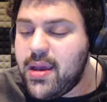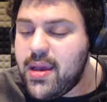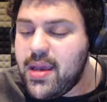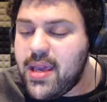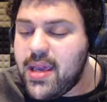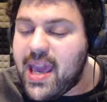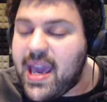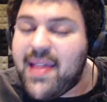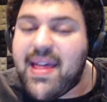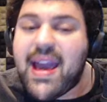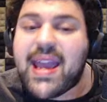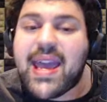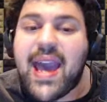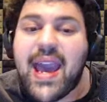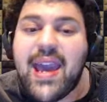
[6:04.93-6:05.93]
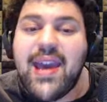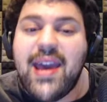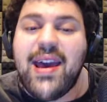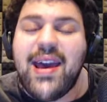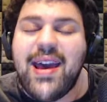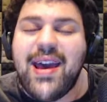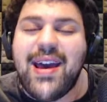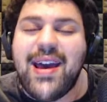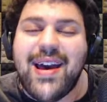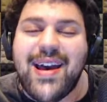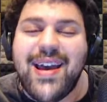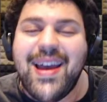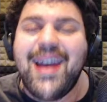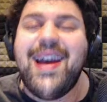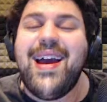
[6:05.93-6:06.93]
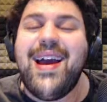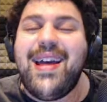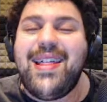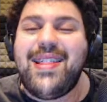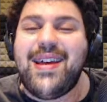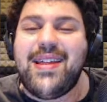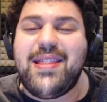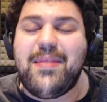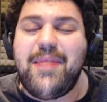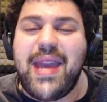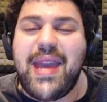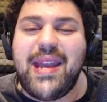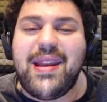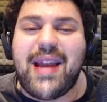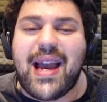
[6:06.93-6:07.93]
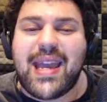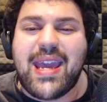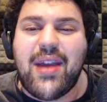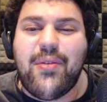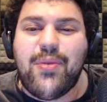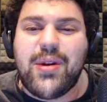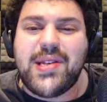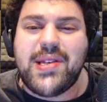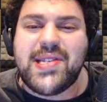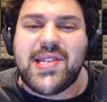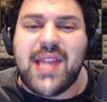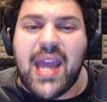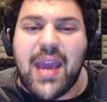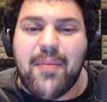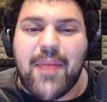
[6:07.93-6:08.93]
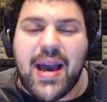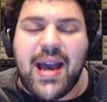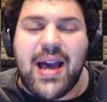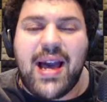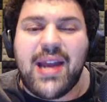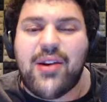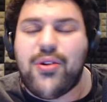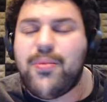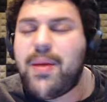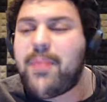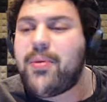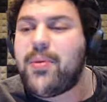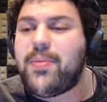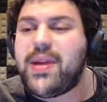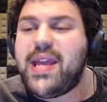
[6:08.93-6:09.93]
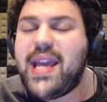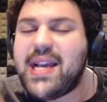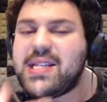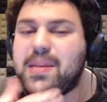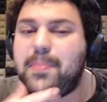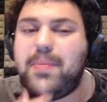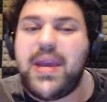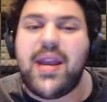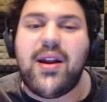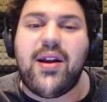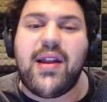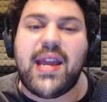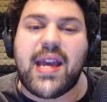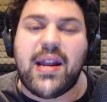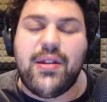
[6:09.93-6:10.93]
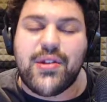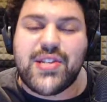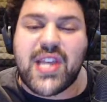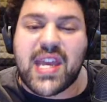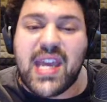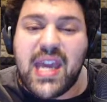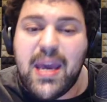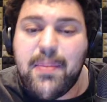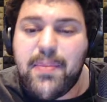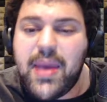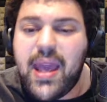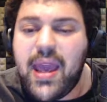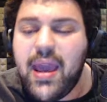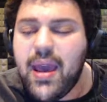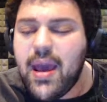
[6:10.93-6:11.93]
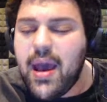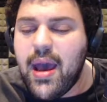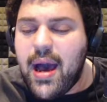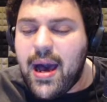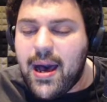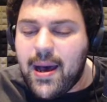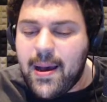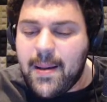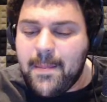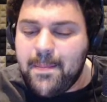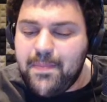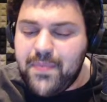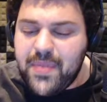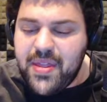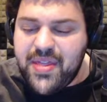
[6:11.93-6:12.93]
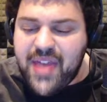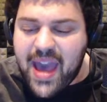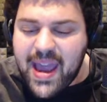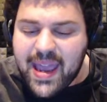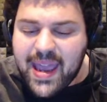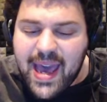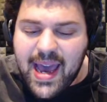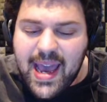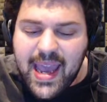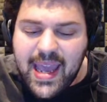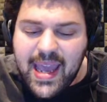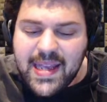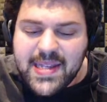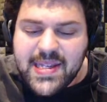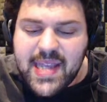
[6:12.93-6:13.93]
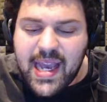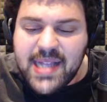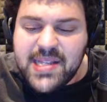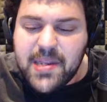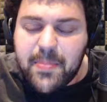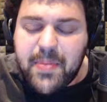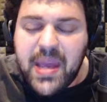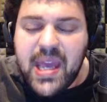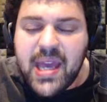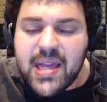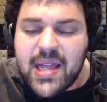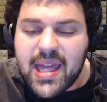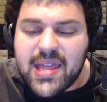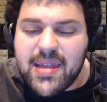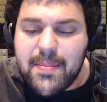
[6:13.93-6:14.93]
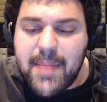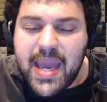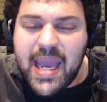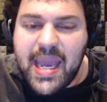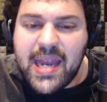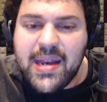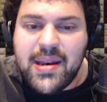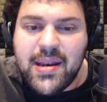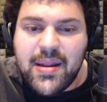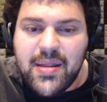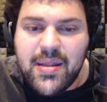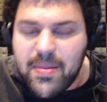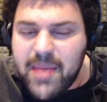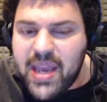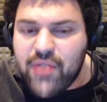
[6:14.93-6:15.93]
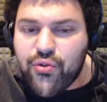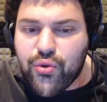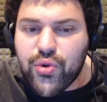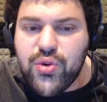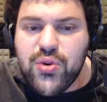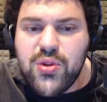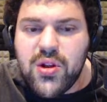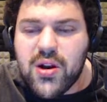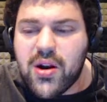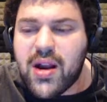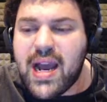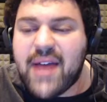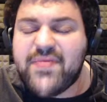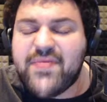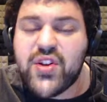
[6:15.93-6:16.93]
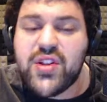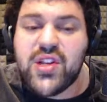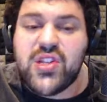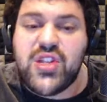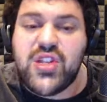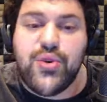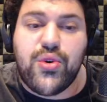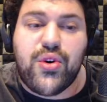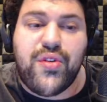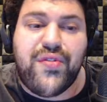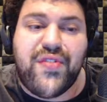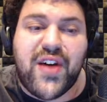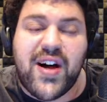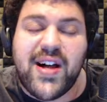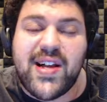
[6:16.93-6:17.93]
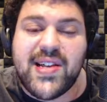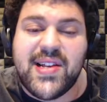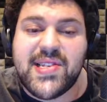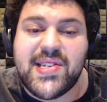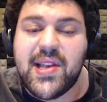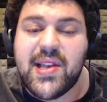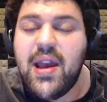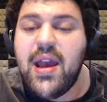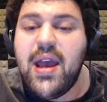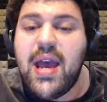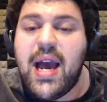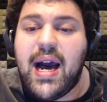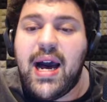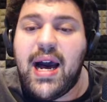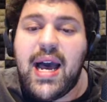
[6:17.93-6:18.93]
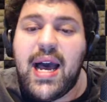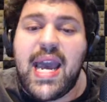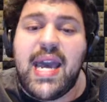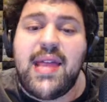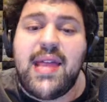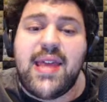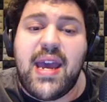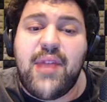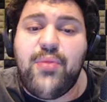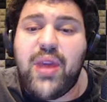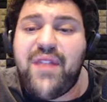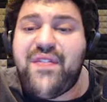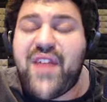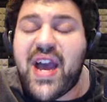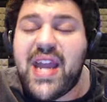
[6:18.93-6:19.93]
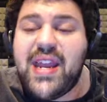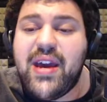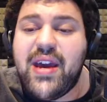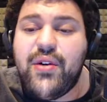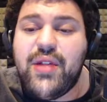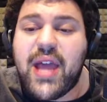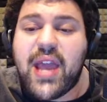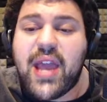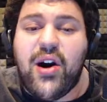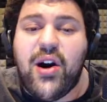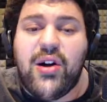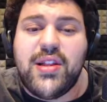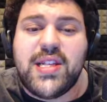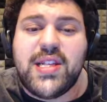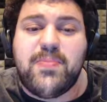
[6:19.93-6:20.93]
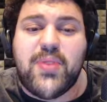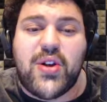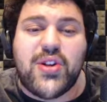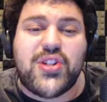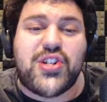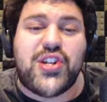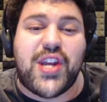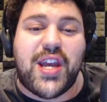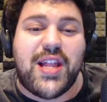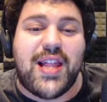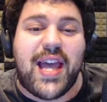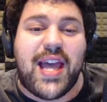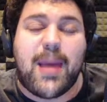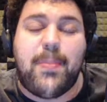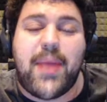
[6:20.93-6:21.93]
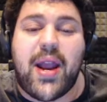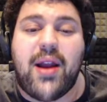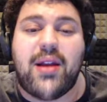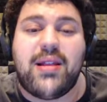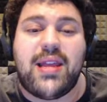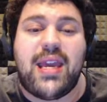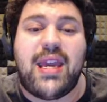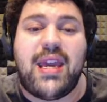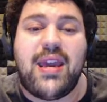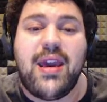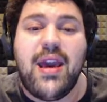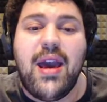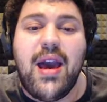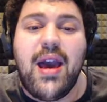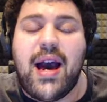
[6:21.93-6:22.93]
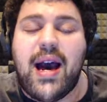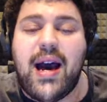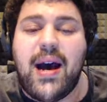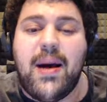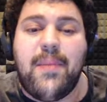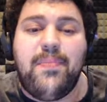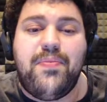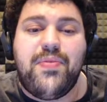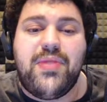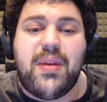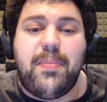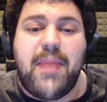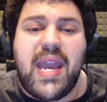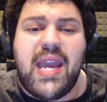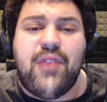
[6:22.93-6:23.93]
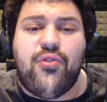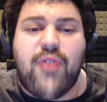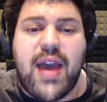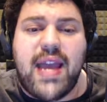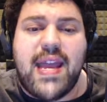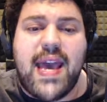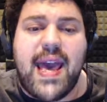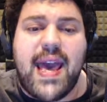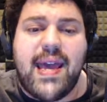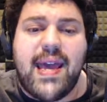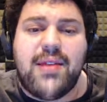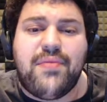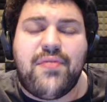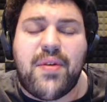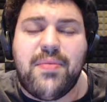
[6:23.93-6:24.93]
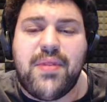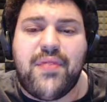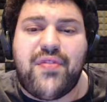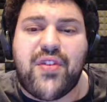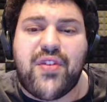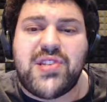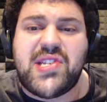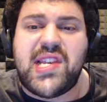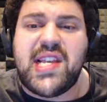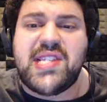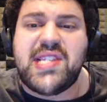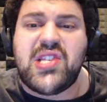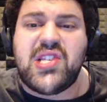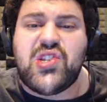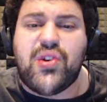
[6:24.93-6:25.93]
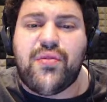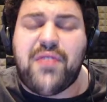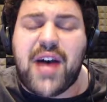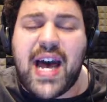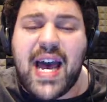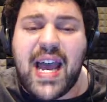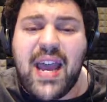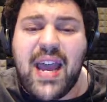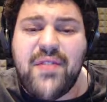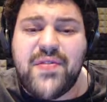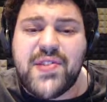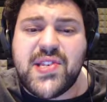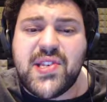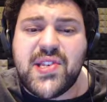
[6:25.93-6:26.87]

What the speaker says: Yeah, that guy. the main, what is his name? I don't remember, but he has a beard. He kind of looks like a hippie. That guy ends up being like the main ruler after the Duke falls. And then we find out like all this bullshit. Like apparently, the main redhead from the first season survives.